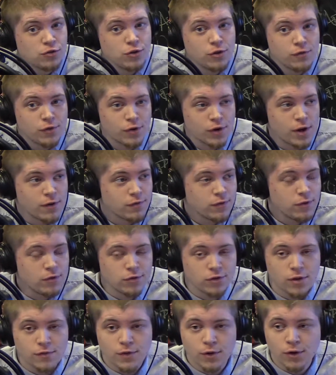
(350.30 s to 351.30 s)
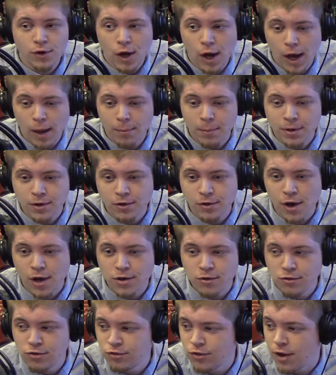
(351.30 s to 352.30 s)
So if you're a cop and
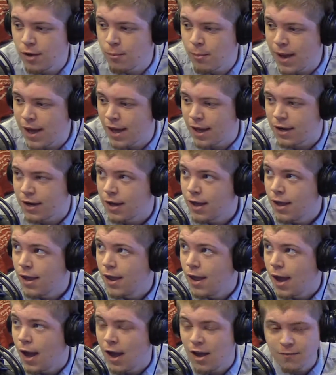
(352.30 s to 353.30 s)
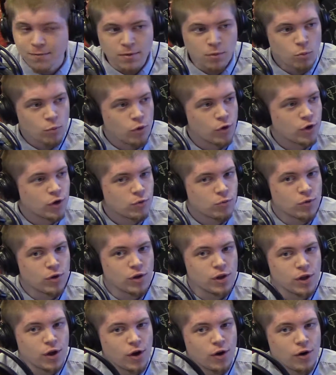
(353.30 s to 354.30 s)
you say, man, I've been working
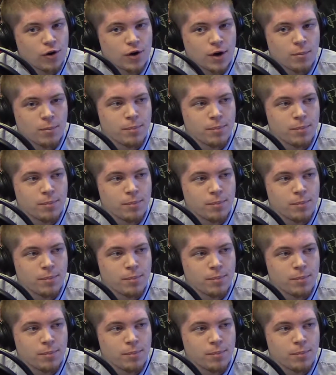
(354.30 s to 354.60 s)
really hard.